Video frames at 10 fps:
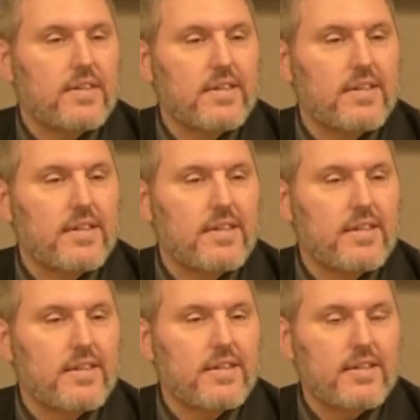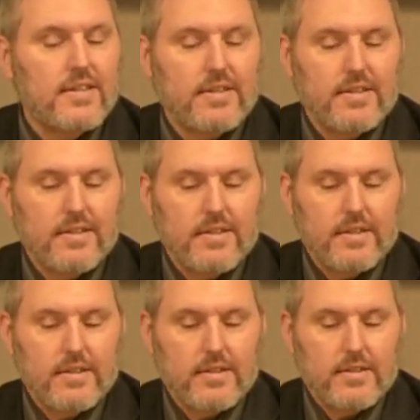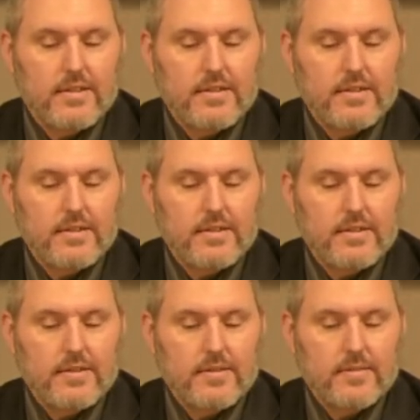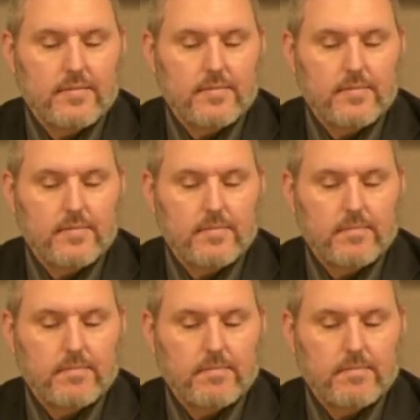No one is speaking in this clip.